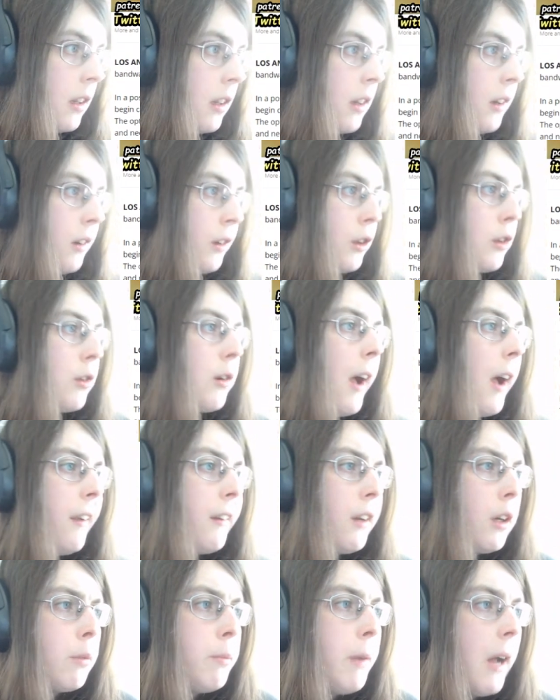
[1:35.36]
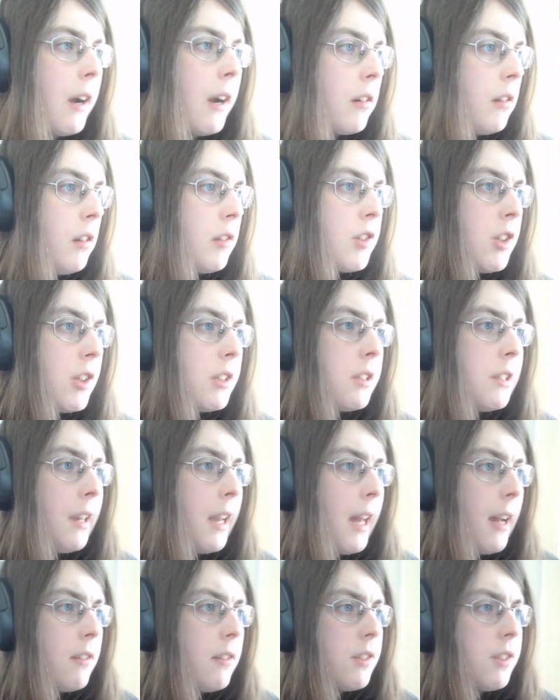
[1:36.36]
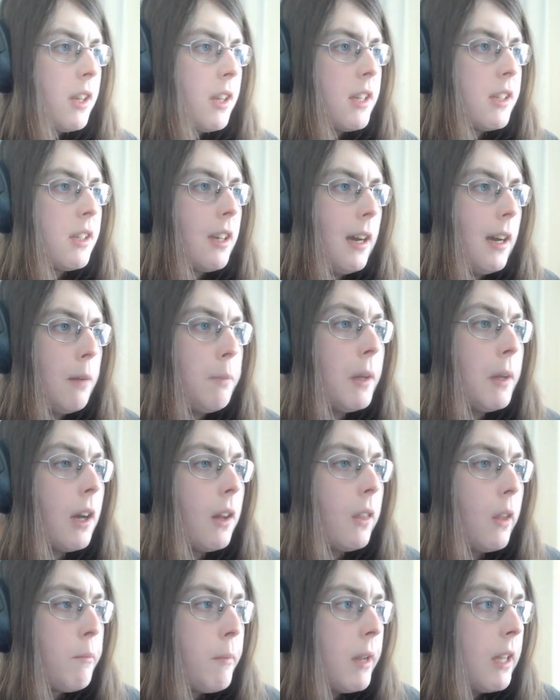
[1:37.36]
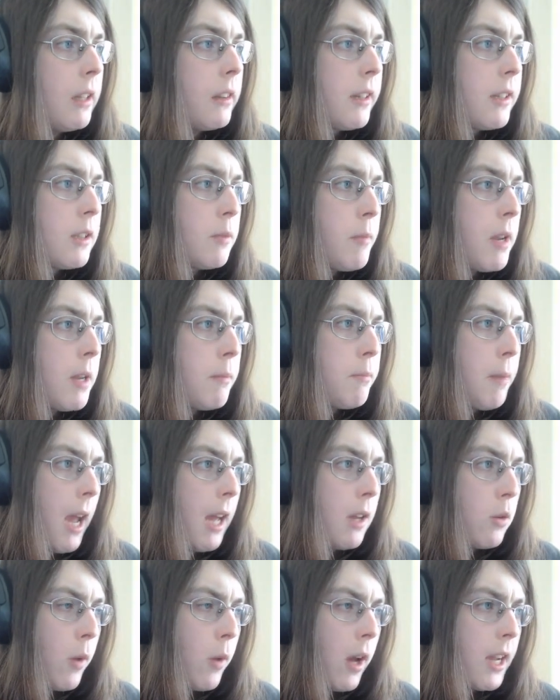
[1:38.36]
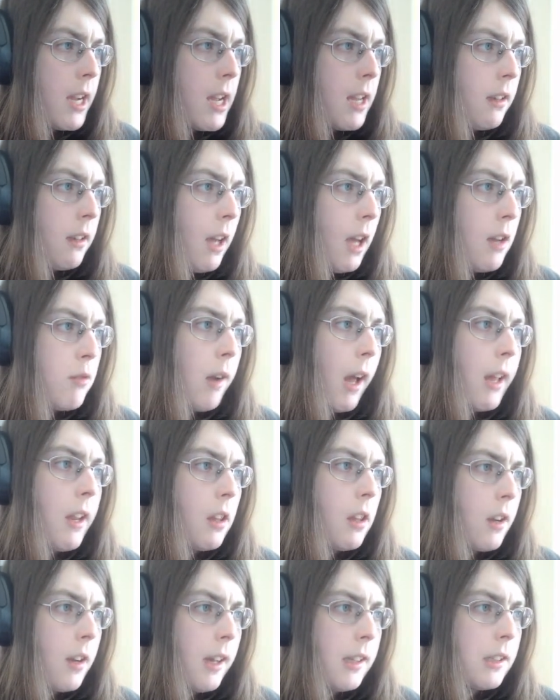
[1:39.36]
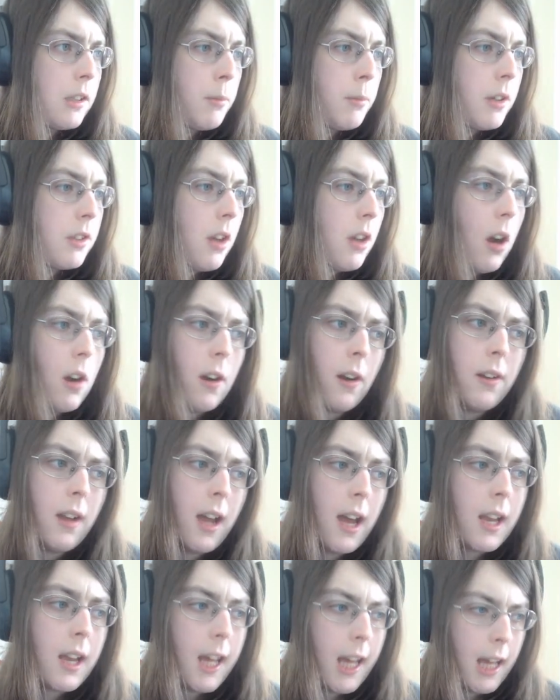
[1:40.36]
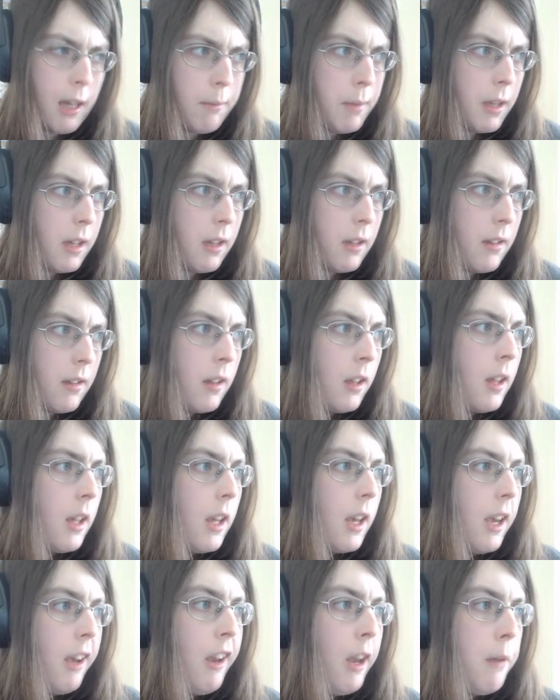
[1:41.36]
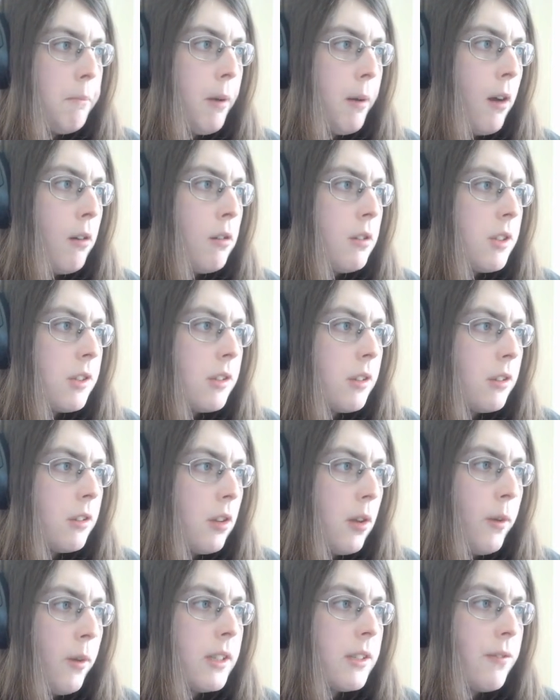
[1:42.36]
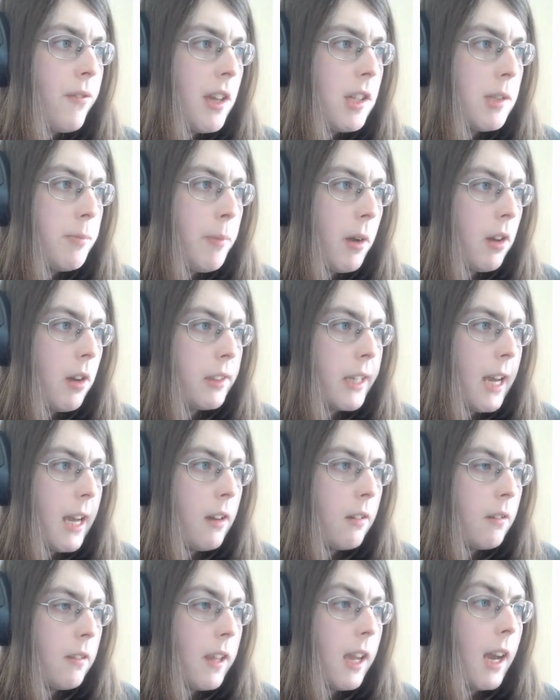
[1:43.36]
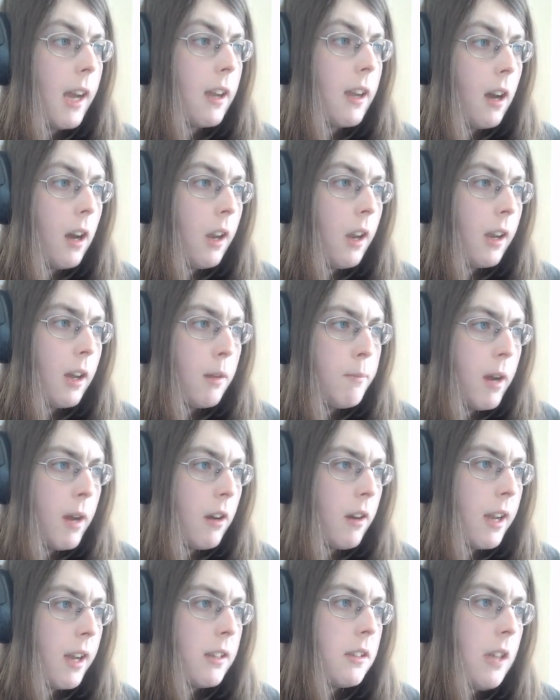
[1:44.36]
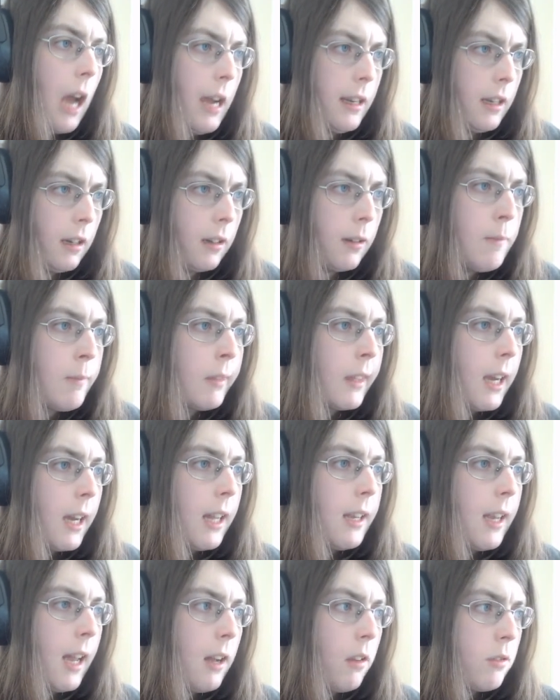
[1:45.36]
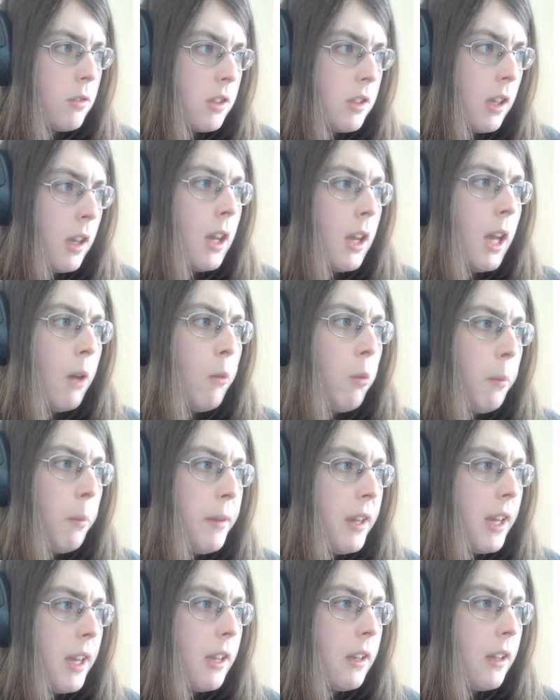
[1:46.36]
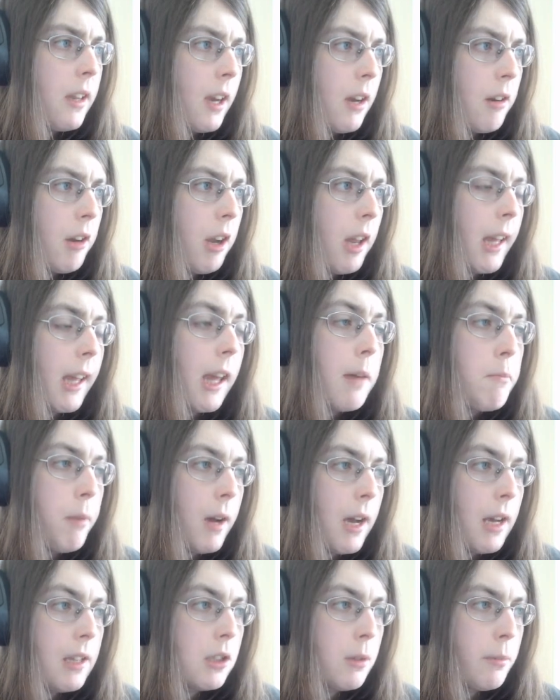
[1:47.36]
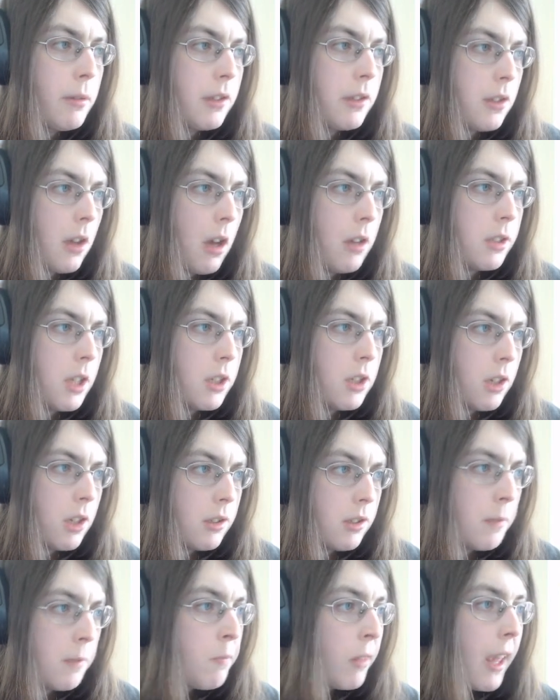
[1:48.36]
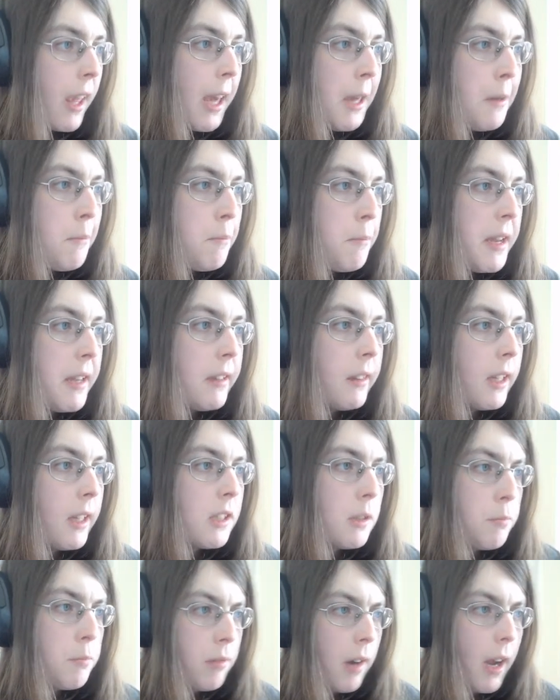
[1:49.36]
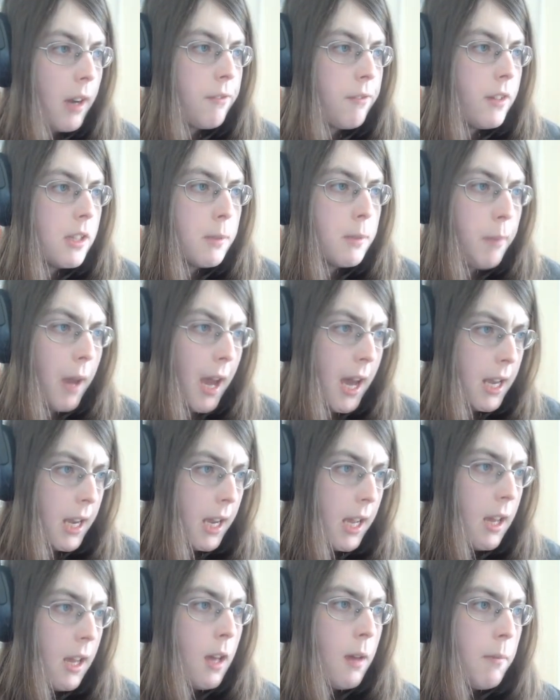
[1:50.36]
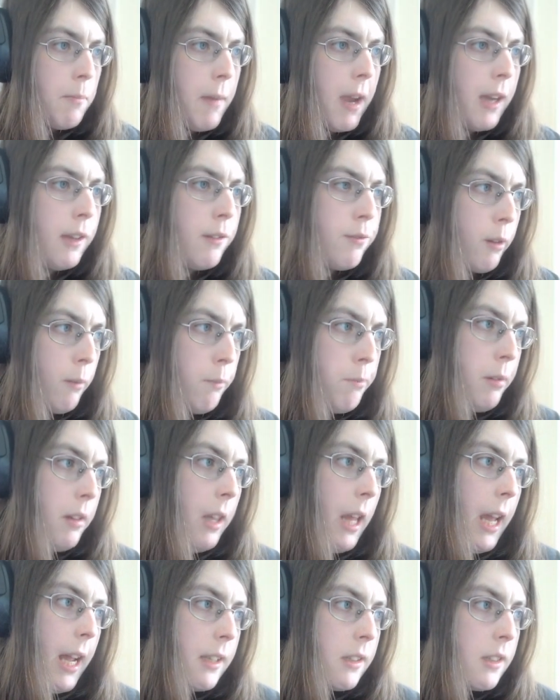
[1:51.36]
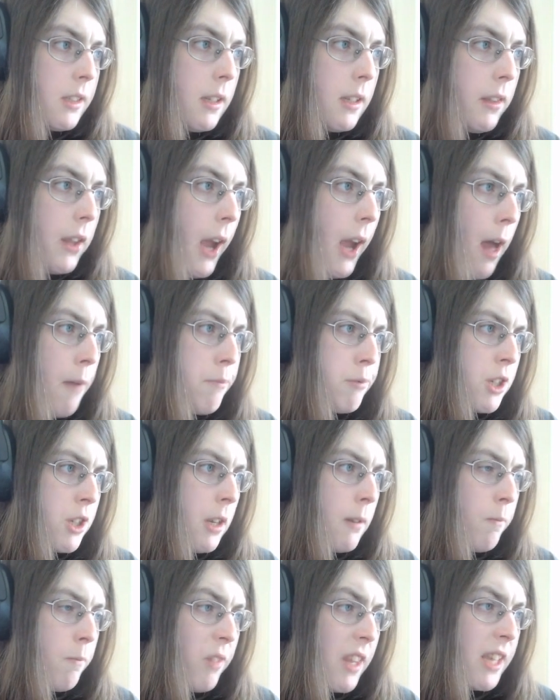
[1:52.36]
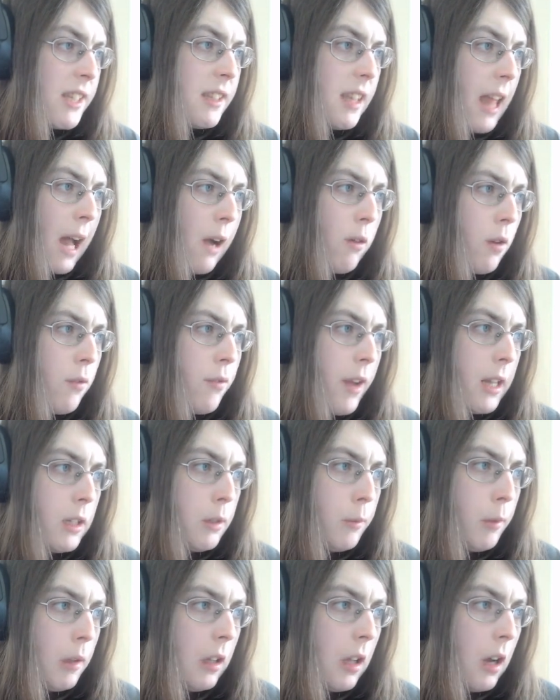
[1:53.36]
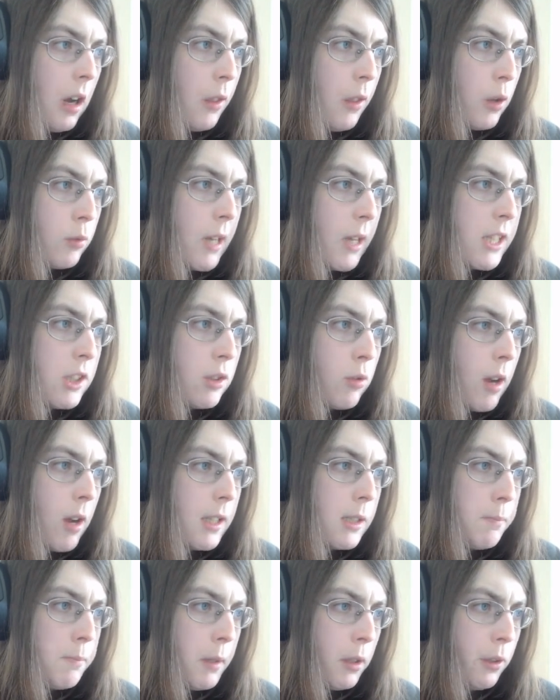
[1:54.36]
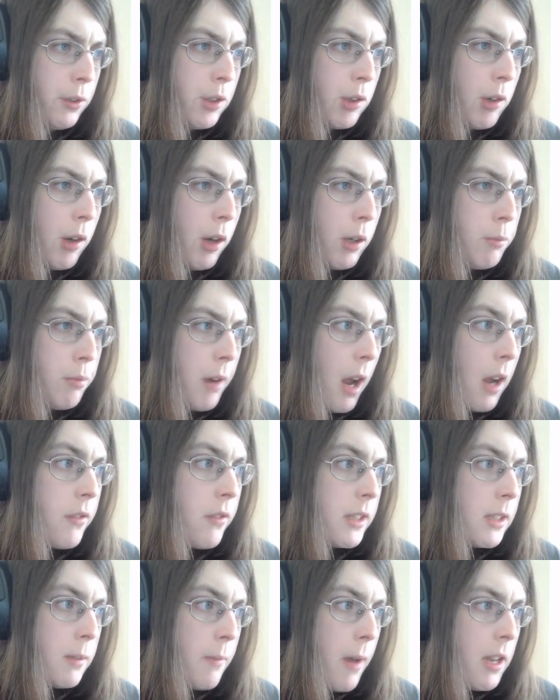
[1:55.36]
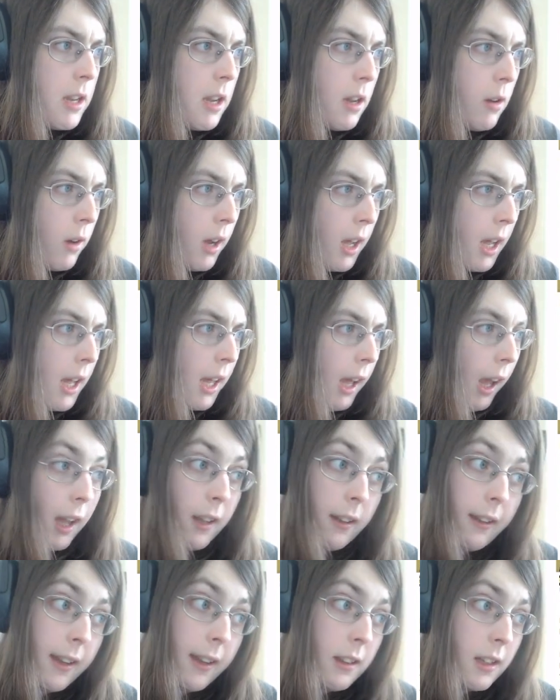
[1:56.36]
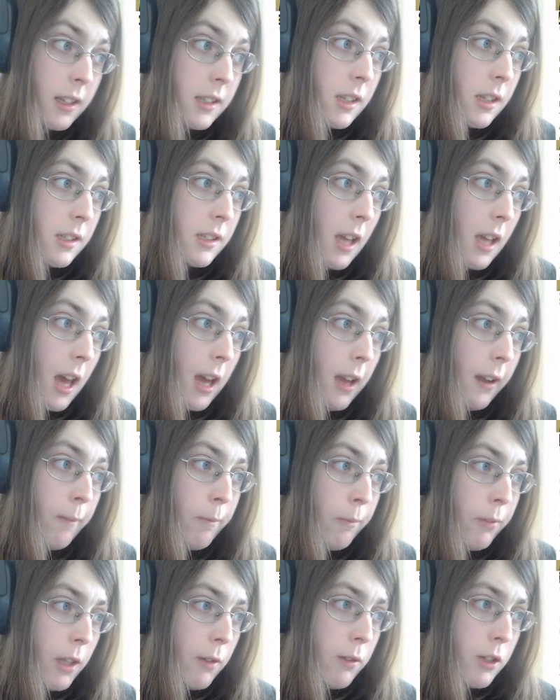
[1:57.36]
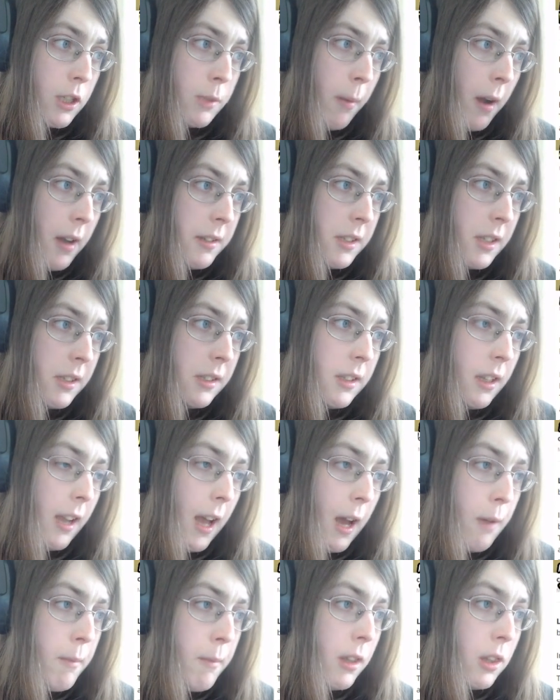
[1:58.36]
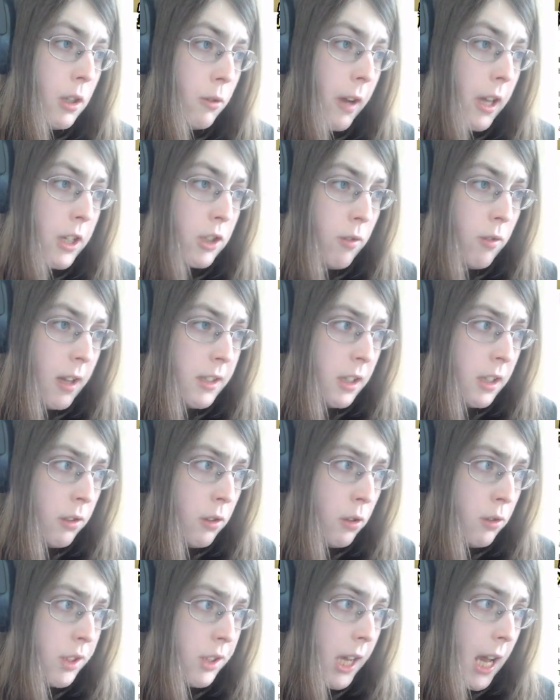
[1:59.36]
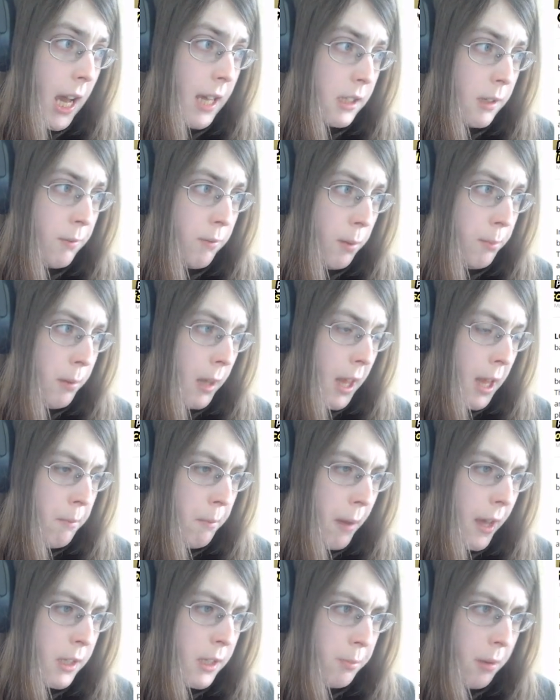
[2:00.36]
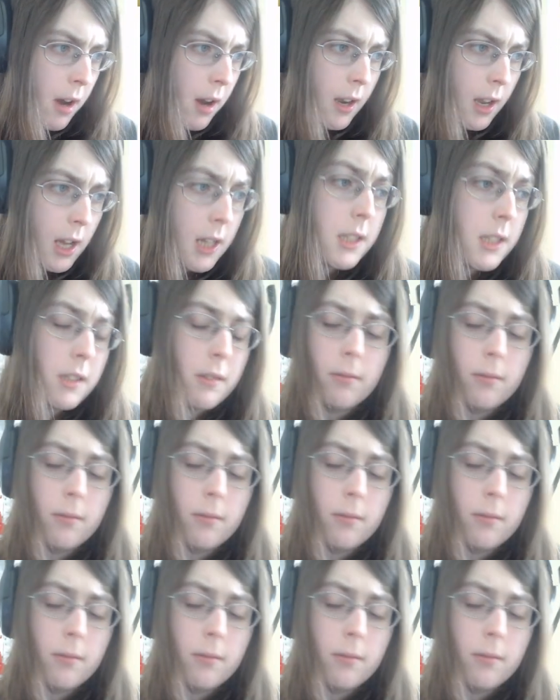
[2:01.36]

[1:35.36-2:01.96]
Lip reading: Cracker Barrel just announced it is hopping on the meatless meat bandwagon, and regular customers are not happy. In a post to its Facebook account, the iconic American diner announced it will begin carrying Impossible Sausages, a meatless breakfast patty made from plants. The option is now available on the restaurant's build-your-own breakfast menu, and needless to say, the responses did not meet the restaurant's enthusiasm for plant-based products.